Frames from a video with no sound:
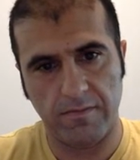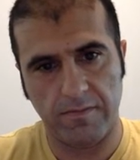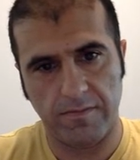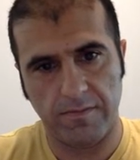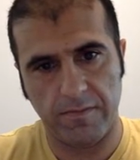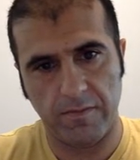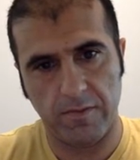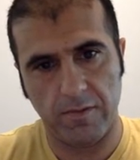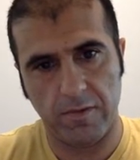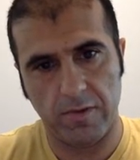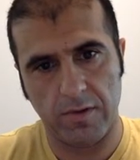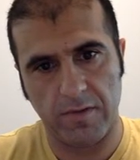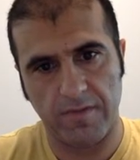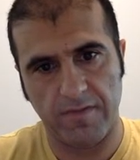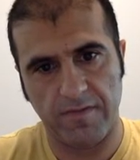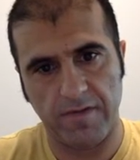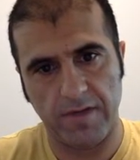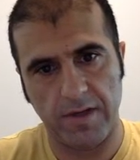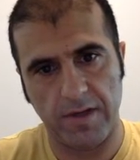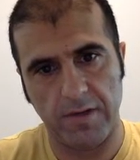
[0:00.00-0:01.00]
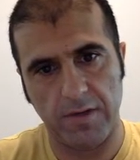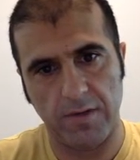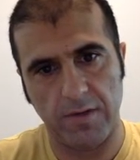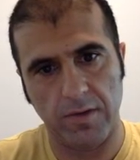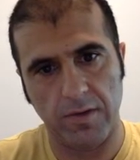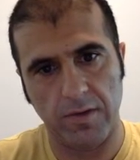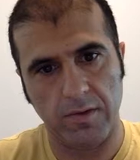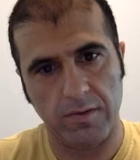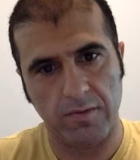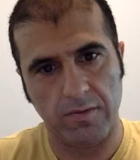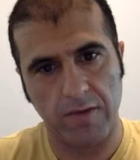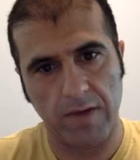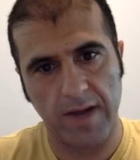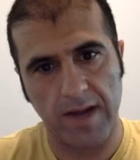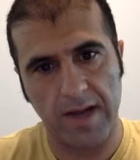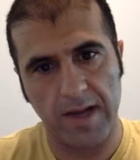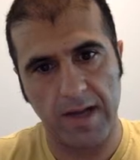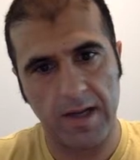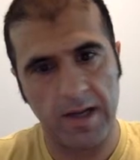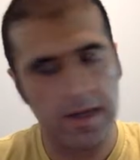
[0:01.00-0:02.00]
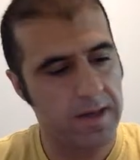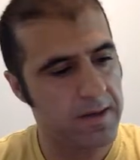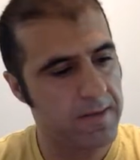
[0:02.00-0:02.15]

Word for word: for final rank